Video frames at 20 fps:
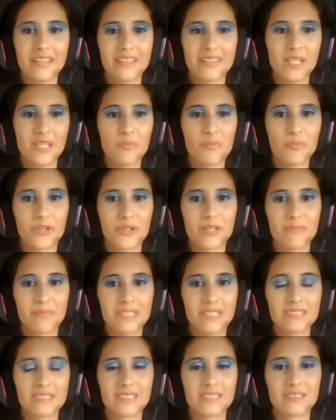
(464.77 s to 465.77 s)
the important
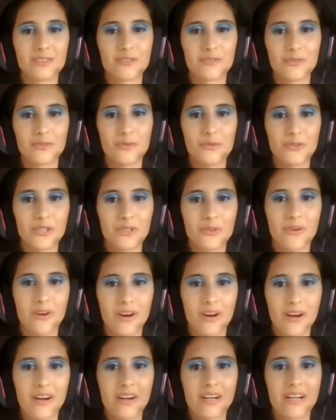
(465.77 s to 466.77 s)
pieces of who you
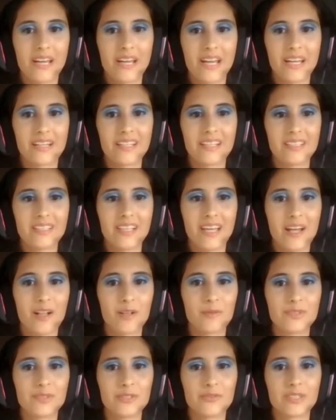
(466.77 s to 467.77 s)
are, and it
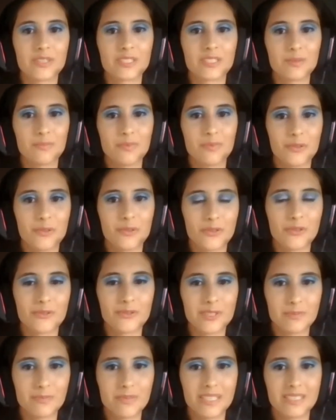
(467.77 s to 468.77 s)
helps you explore
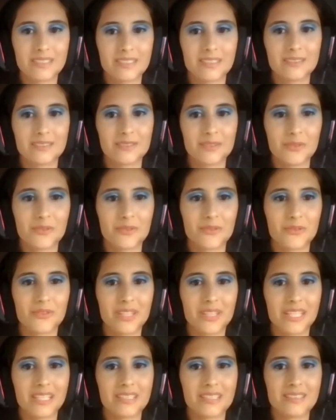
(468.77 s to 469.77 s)
those pieces through
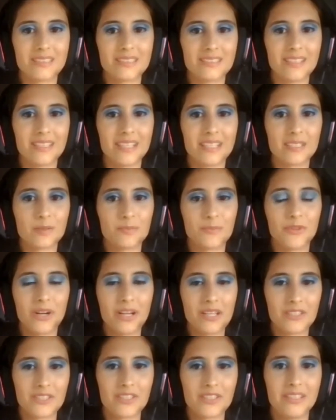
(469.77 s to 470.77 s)
this
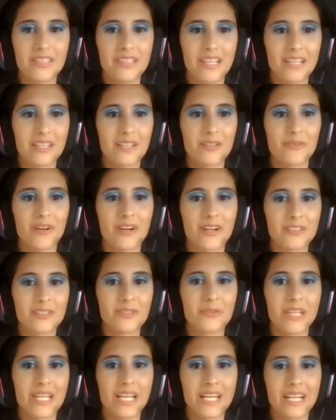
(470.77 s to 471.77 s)
expression that you are
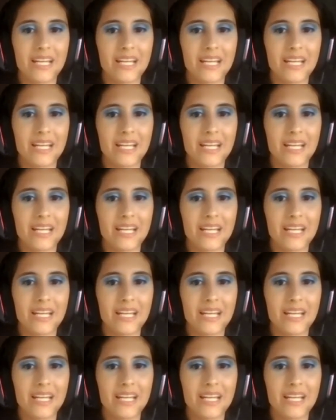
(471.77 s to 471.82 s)
doing.